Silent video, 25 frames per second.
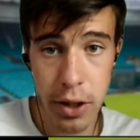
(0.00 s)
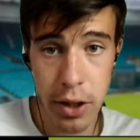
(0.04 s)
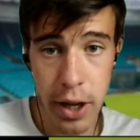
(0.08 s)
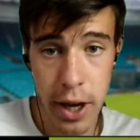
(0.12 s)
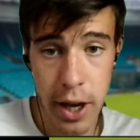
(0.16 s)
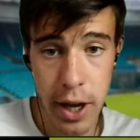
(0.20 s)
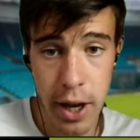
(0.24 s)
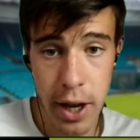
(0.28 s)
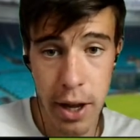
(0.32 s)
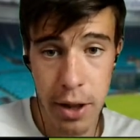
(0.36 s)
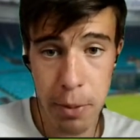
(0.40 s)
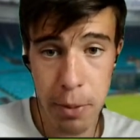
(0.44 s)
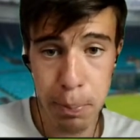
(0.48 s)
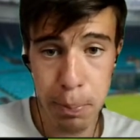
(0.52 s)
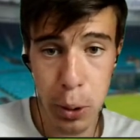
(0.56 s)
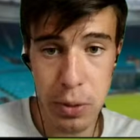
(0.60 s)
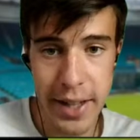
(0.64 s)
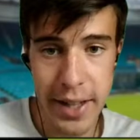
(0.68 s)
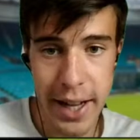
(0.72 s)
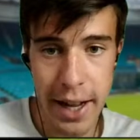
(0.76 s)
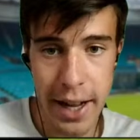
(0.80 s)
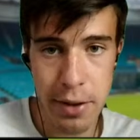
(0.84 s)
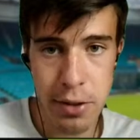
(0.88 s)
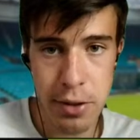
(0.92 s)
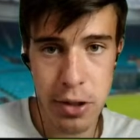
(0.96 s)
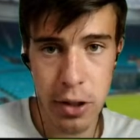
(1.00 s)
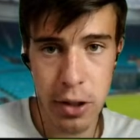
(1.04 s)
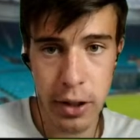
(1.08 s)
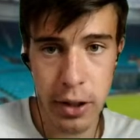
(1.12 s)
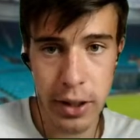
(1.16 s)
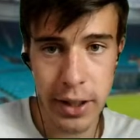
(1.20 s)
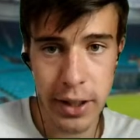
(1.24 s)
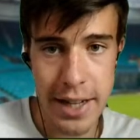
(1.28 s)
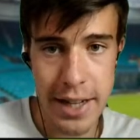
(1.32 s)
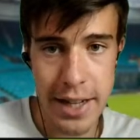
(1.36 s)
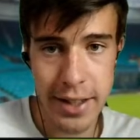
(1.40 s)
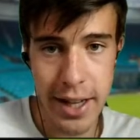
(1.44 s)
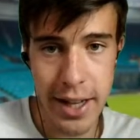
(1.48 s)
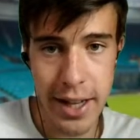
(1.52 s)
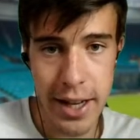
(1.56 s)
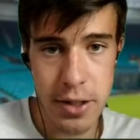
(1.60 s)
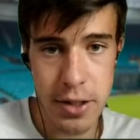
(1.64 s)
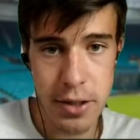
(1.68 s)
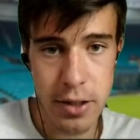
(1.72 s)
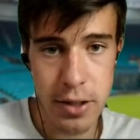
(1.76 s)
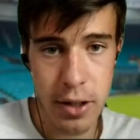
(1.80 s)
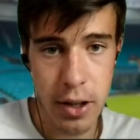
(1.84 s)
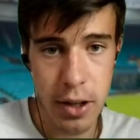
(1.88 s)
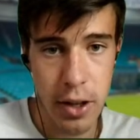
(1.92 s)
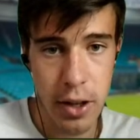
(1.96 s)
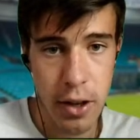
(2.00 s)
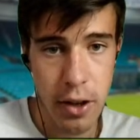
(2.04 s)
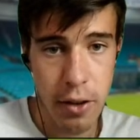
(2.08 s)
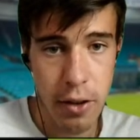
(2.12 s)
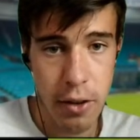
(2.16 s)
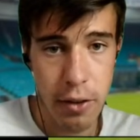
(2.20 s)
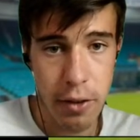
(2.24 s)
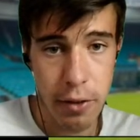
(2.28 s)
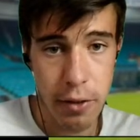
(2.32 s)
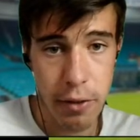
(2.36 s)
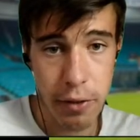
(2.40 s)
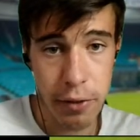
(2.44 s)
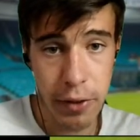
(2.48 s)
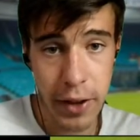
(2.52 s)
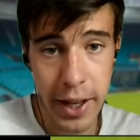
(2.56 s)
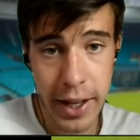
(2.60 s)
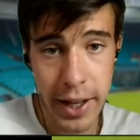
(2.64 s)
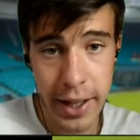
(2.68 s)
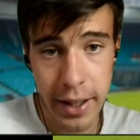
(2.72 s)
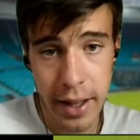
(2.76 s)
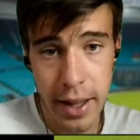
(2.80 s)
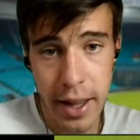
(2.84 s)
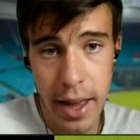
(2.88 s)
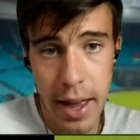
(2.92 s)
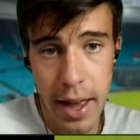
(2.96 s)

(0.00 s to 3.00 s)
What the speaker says: the ball down to Gasquet's feet,